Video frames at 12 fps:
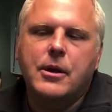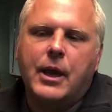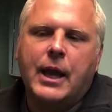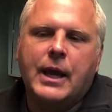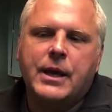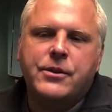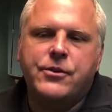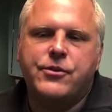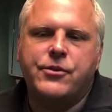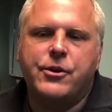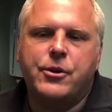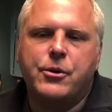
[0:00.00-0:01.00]
And
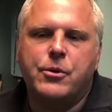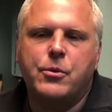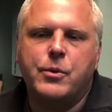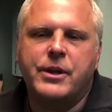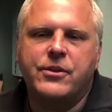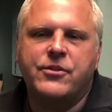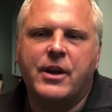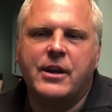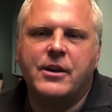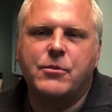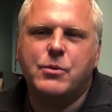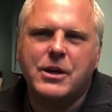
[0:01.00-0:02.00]
so we
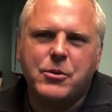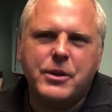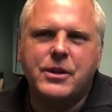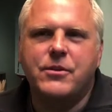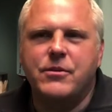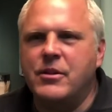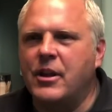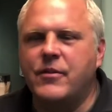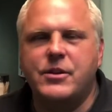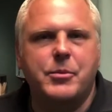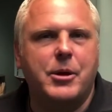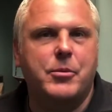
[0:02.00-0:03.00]
decided, well, we'd love
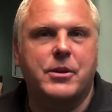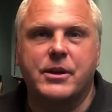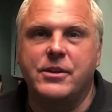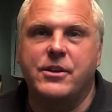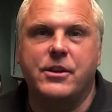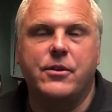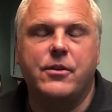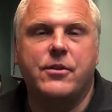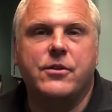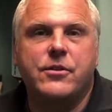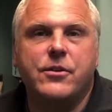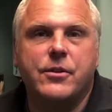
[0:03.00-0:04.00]
to be able to continue
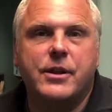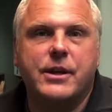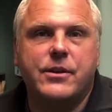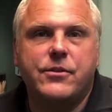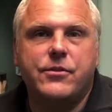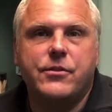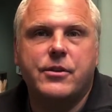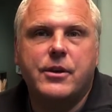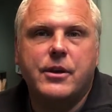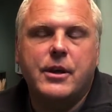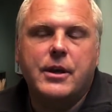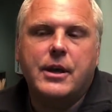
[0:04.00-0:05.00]
to do this.
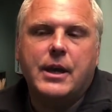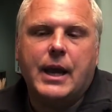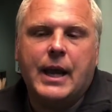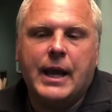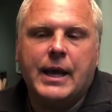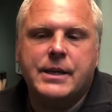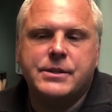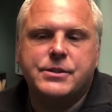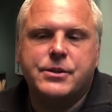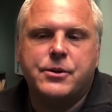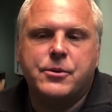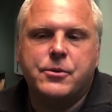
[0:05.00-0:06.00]
And
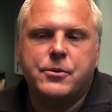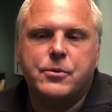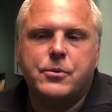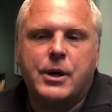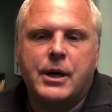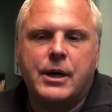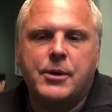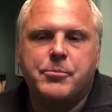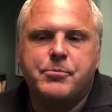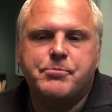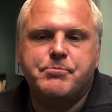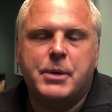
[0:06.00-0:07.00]
so,
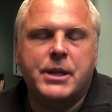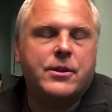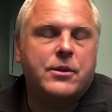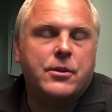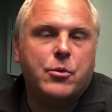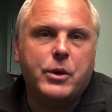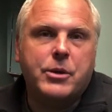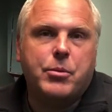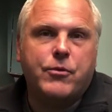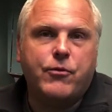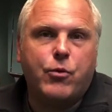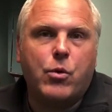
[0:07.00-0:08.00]
but the week
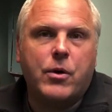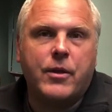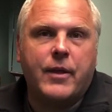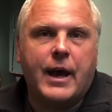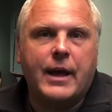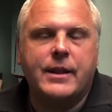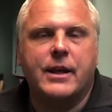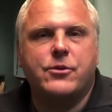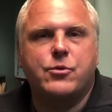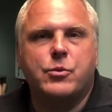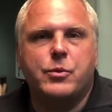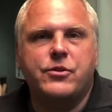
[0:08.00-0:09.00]
before that, that's
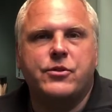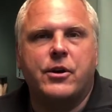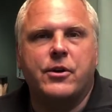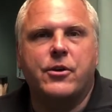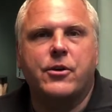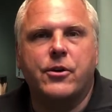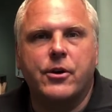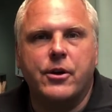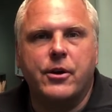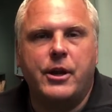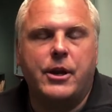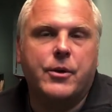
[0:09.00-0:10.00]
when we started
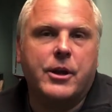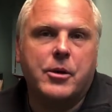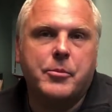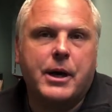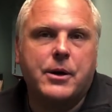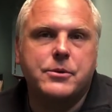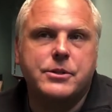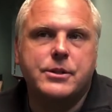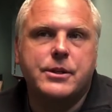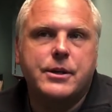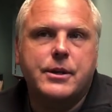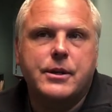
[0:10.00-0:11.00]
hearing about
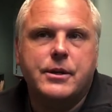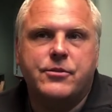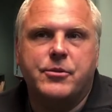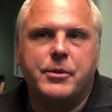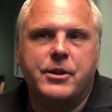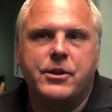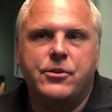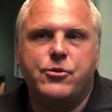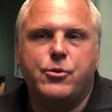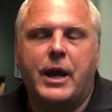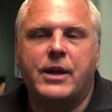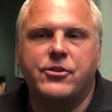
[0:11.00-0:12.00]
some of these
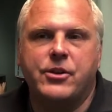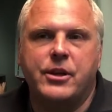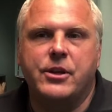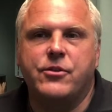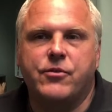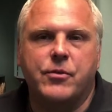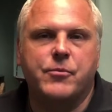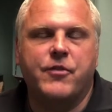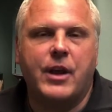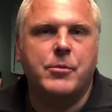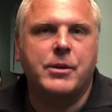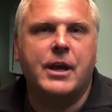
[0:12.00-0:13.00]
tragedies from
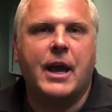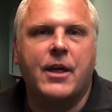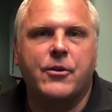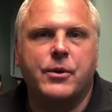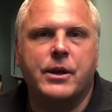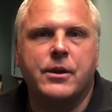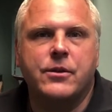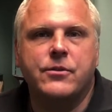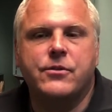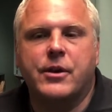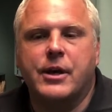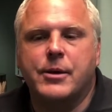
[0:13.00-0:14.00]
family gatherings.